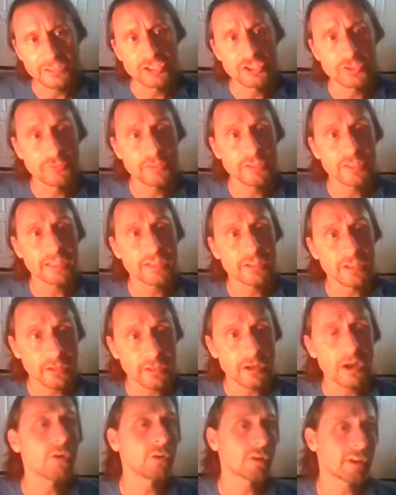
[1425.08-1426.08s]
did you feel like,
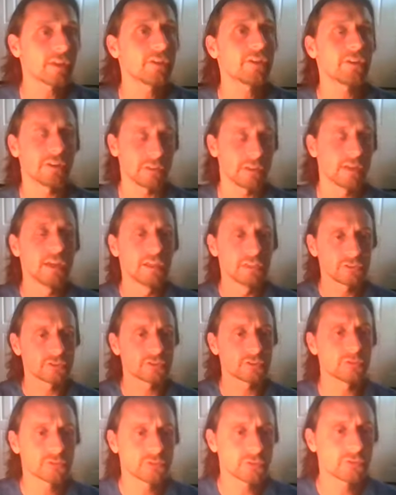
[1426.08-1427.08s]
oh, okay, good.
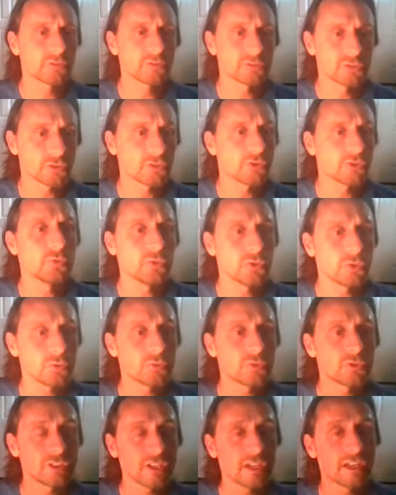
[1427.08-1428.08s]
So you
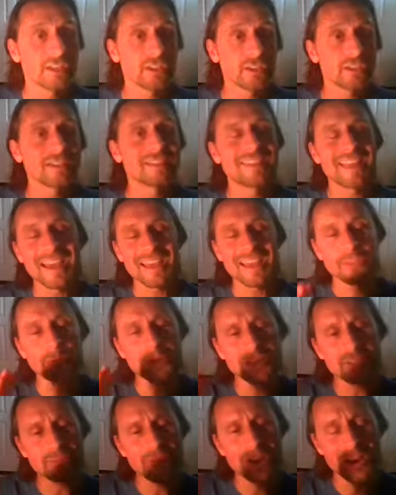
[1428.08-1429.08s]
said the
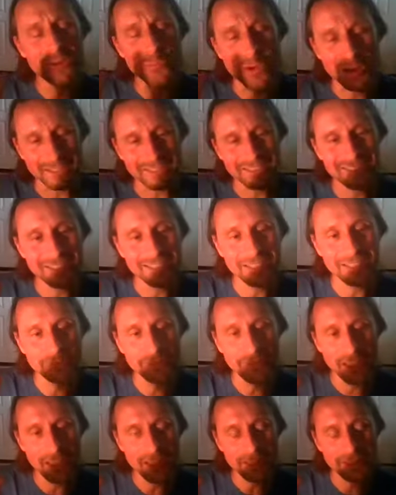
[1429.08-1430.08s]
reason why I wanted to give
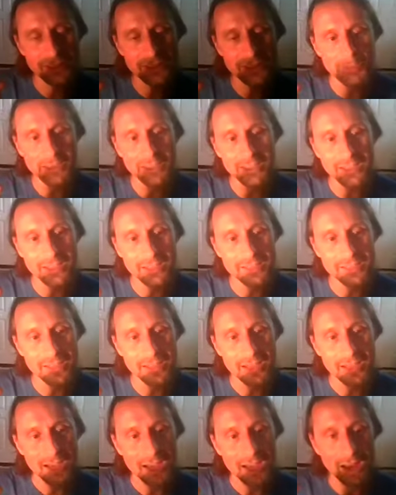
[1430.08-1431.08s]
that is because
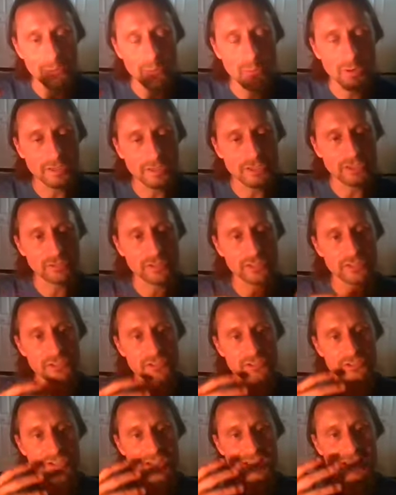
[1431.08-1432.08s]
I wanted your
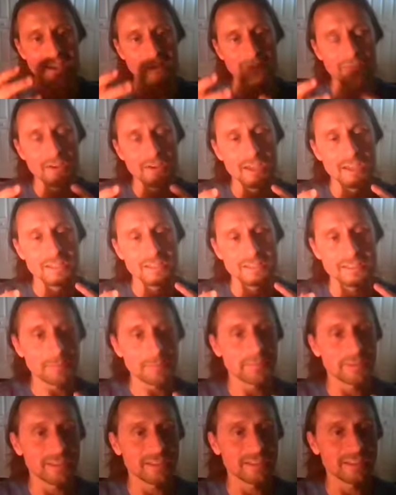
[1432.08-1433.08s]
listeners to have
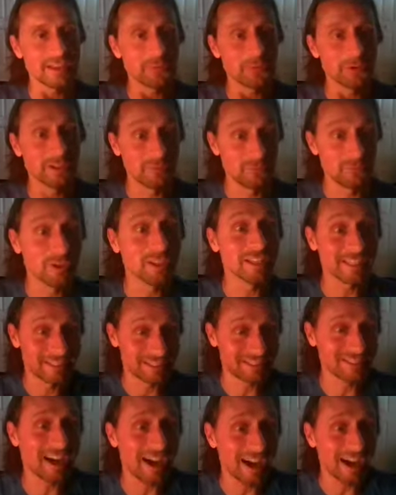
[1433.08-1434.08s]
something that would really
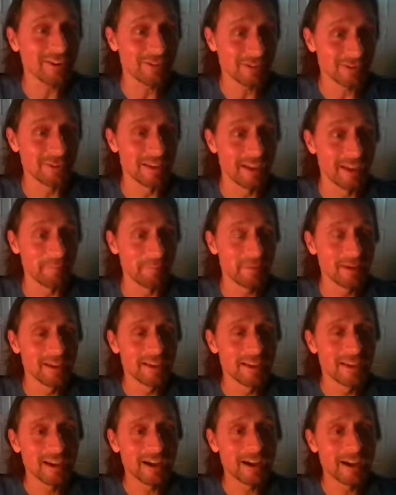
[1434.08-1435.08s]
tire them.
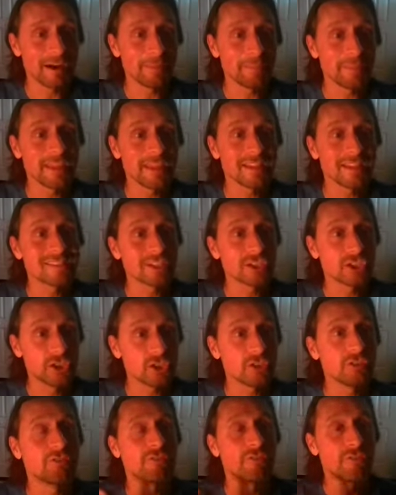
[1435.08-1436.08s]
That is a
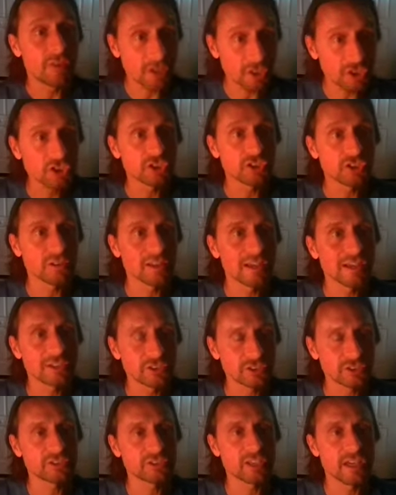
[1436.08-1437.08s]
good functional
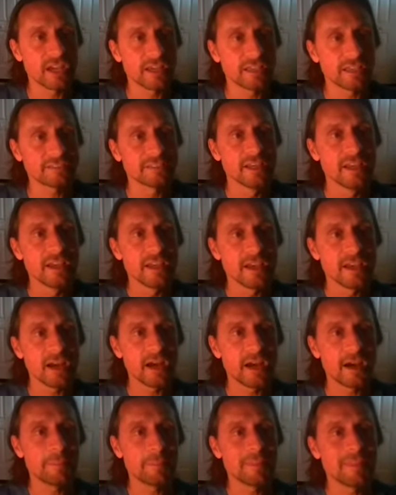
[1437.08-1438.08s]
exercise.
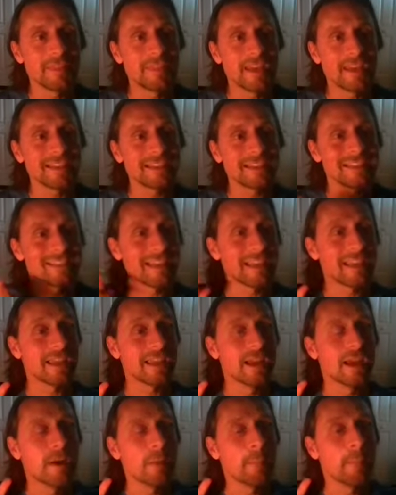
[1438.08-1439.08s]
That is
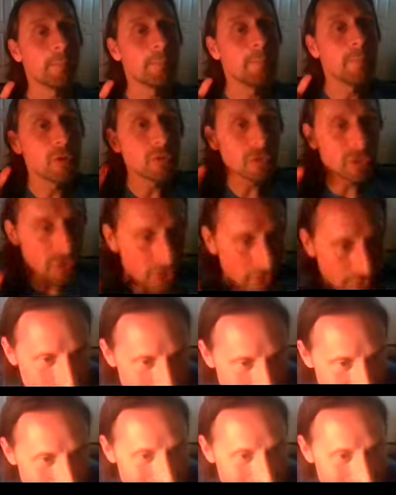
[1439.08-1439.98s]
you notice that